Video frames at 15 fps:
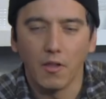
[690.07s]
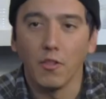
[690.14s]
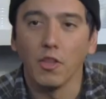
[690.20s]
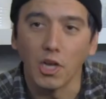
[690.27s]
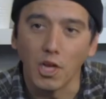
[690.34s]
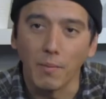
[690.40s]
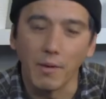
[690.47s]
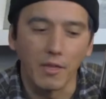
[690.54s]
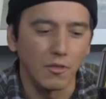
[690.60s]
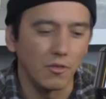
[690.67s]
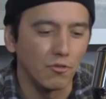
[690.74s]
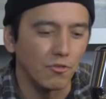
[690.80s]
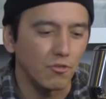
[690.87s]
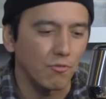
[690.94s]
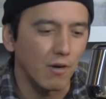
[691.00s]
A little bit
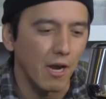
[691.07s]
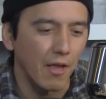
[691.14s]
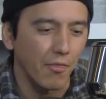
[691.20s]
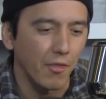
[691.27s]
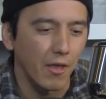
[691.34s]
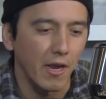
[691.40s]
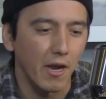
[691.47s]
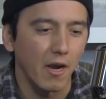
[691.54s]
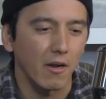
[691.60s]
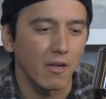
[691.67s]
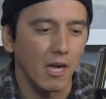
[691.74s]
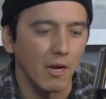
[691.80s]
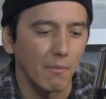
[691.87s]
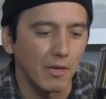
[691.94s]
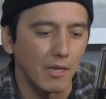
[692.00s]
loose right there,
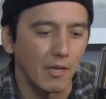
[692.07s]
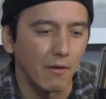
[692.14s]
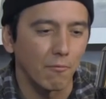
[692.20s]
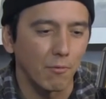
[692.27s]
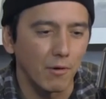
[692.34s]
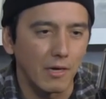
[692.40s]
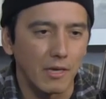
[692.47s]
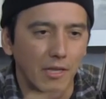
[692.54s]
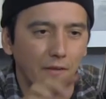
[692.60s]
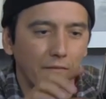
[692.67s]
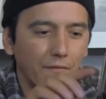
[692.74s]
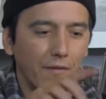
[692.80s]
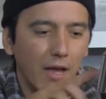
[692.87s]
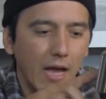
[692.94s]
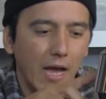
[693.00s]
coming in really
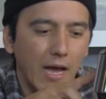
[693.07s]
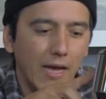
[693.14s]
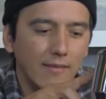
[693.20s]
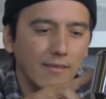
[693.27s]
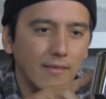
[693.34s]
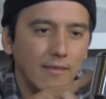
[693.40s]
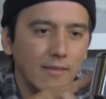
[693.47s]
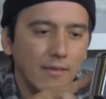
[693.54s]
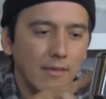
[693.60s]
fast.